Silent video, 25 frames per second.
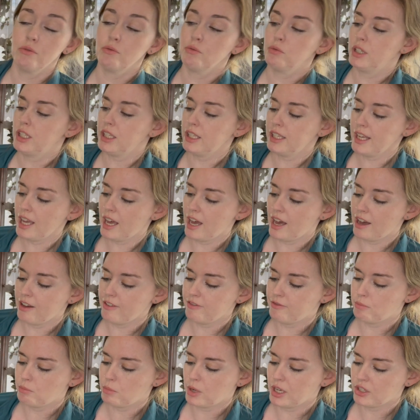really
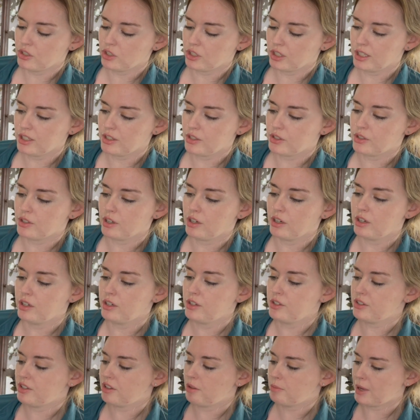have much
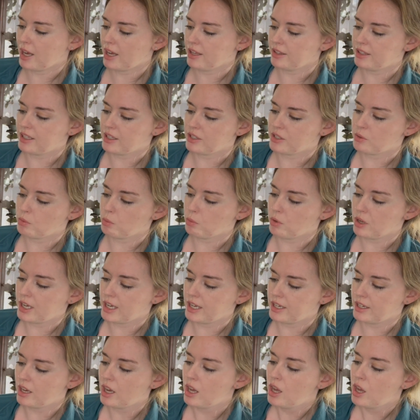concerns about this
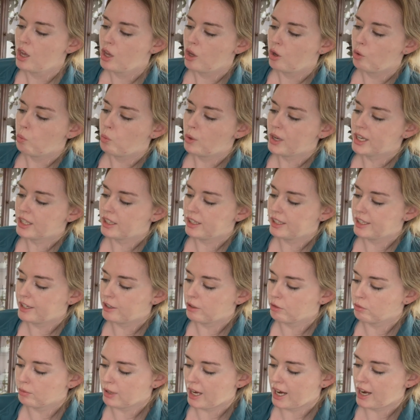one wiggling
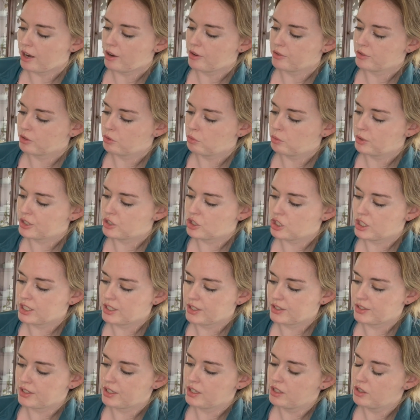around, which
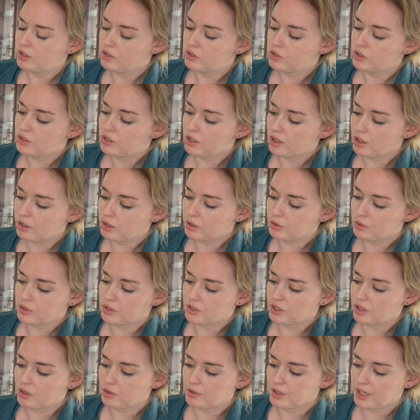is so
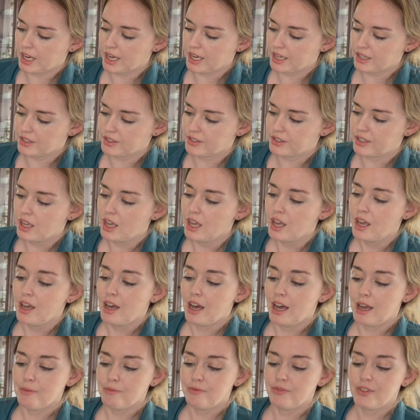nice.
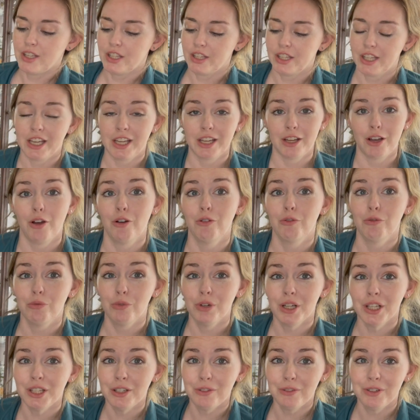I'm feeling
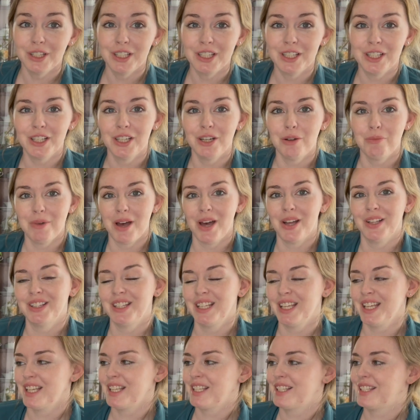really good about
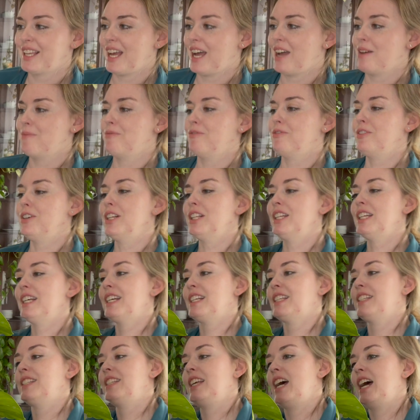this. I'm really
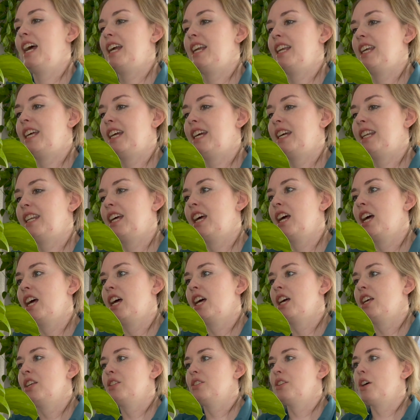excited.
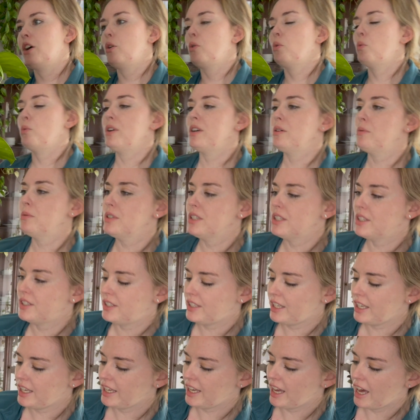So we will
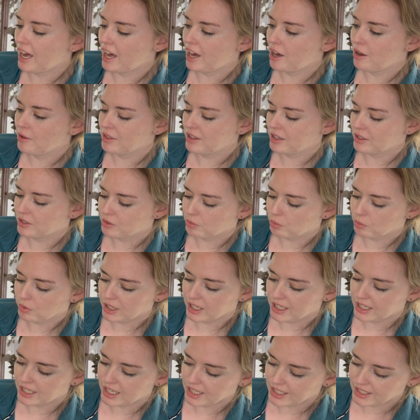see how this
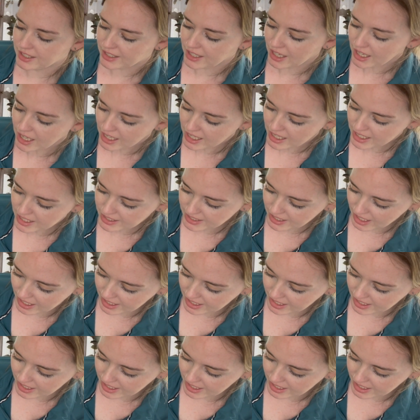one does. I